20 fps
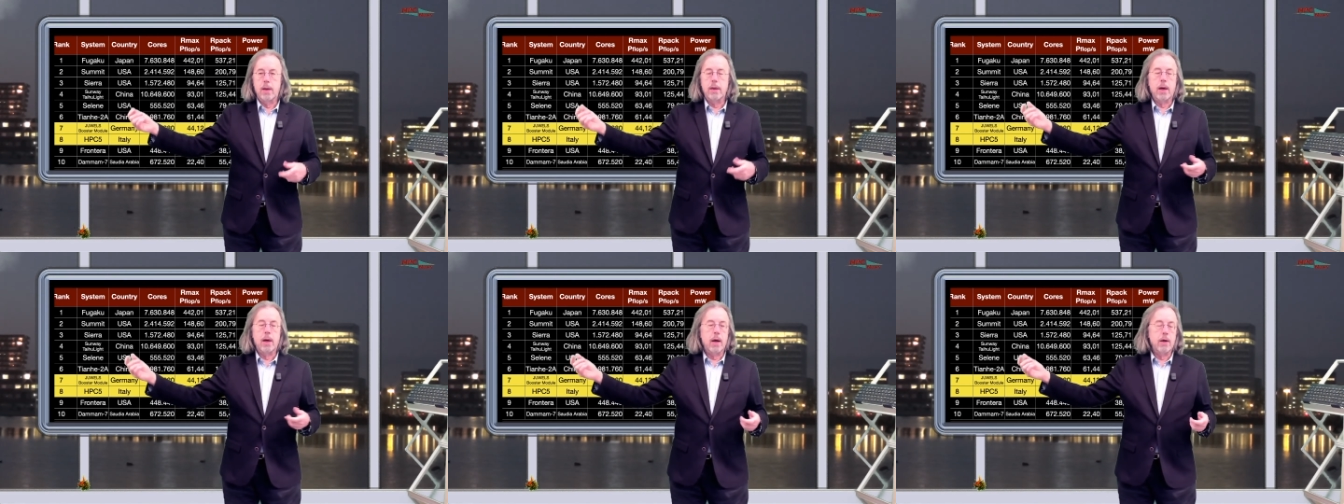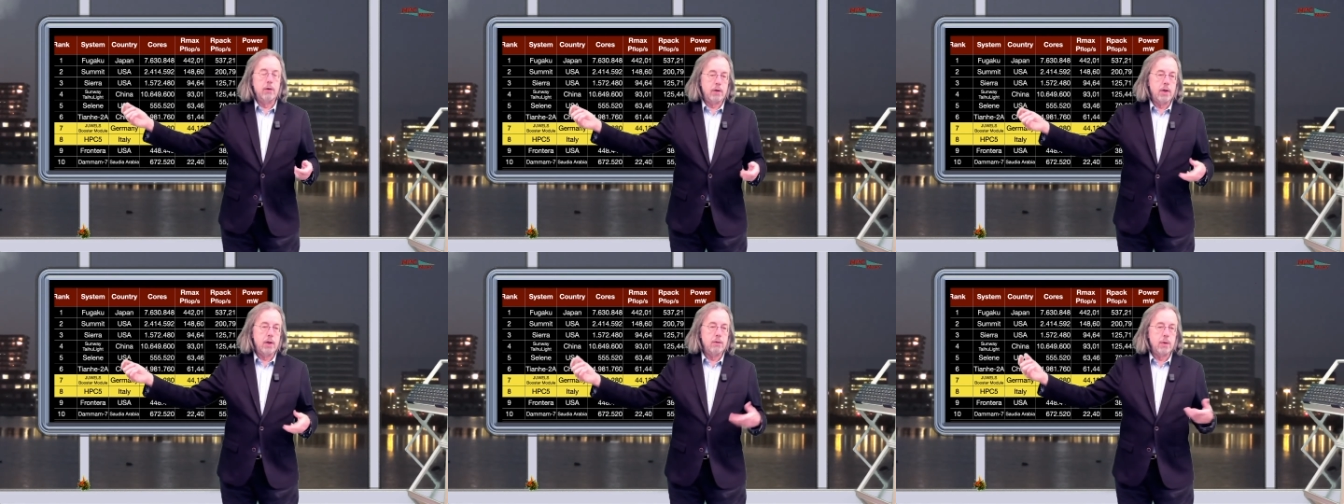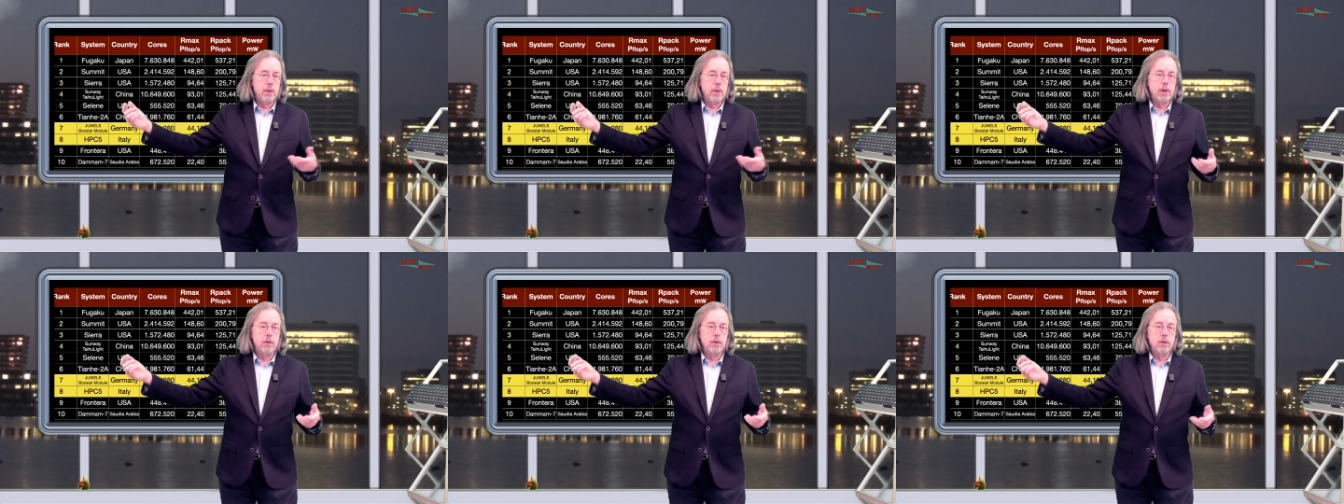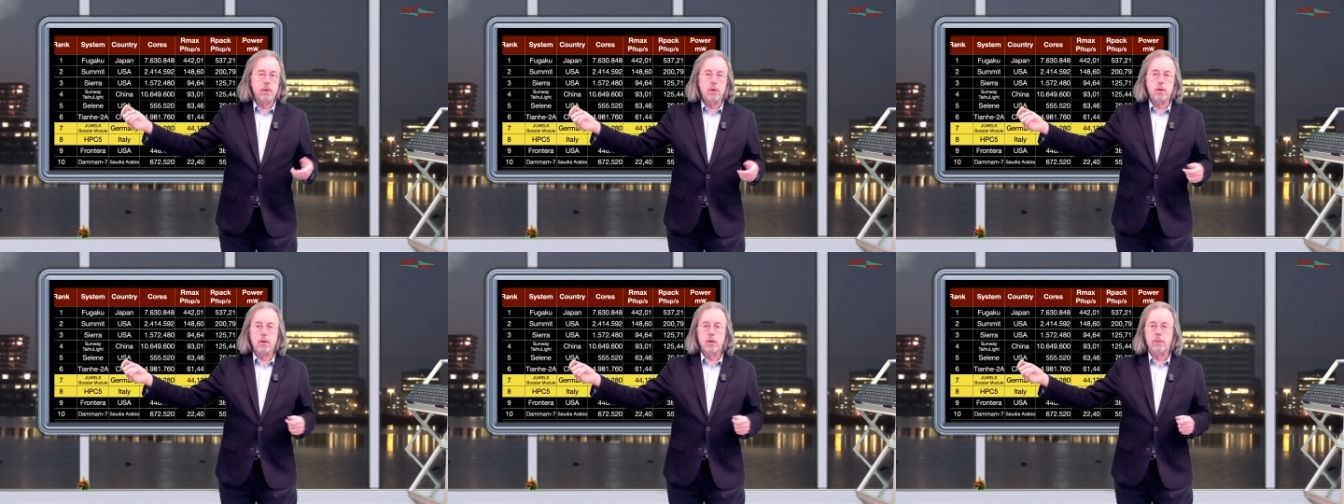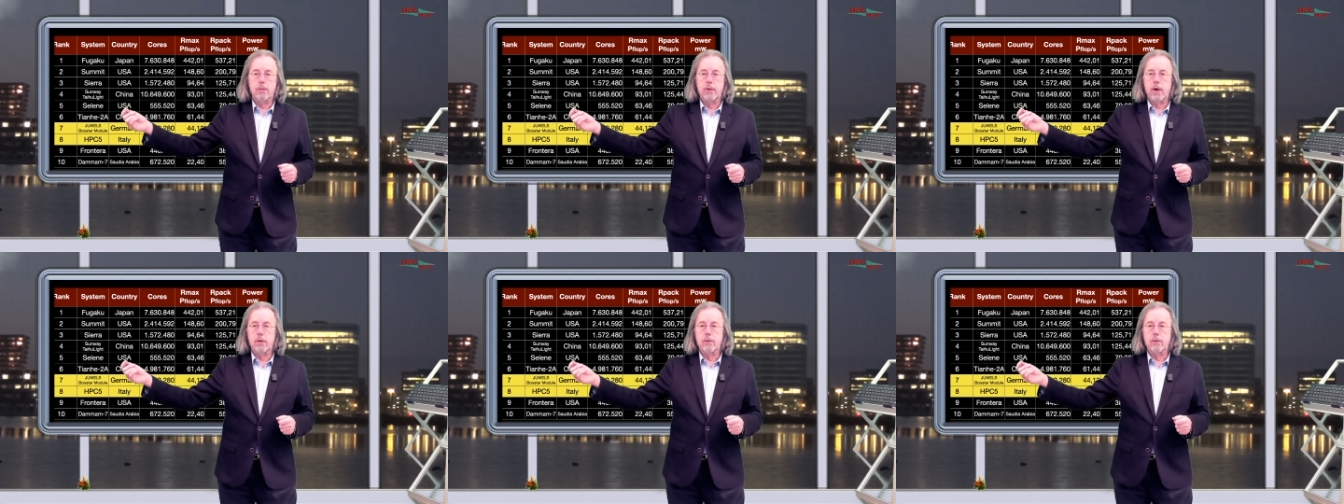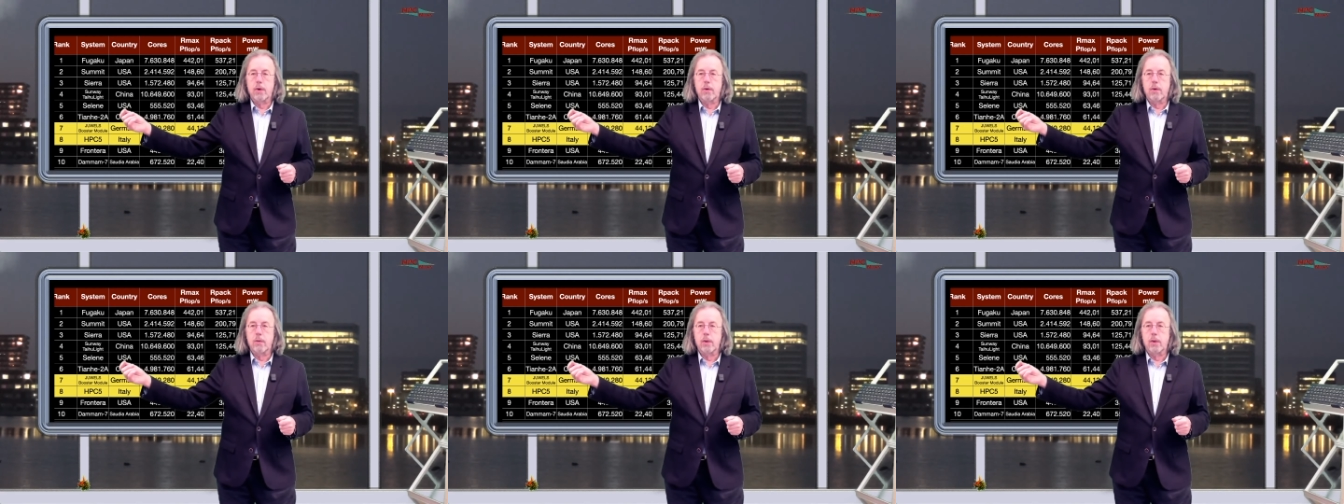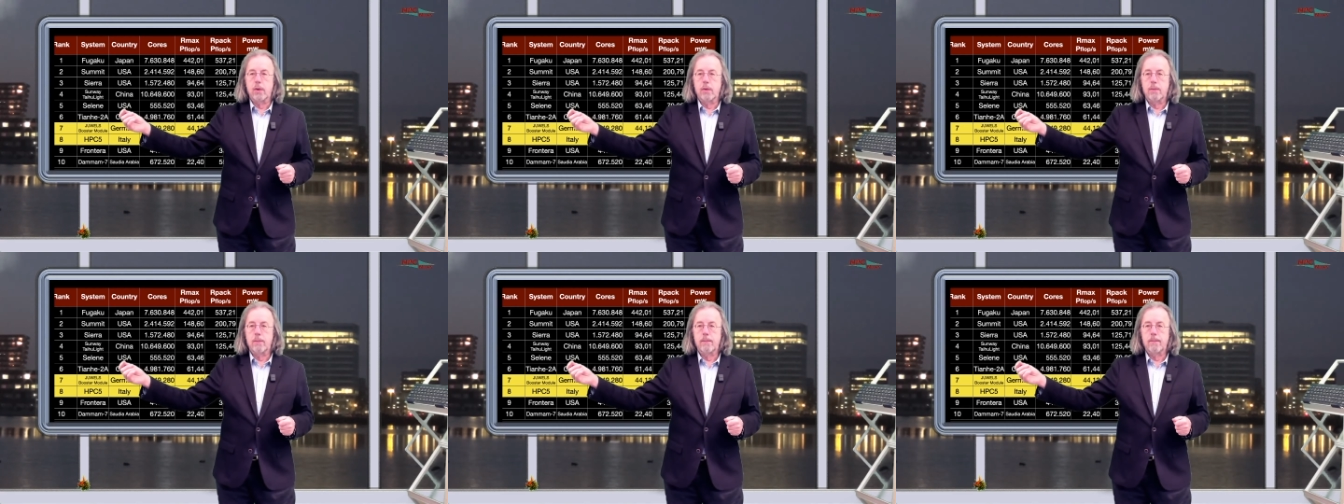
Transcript: and the highest entry into the top five hundred.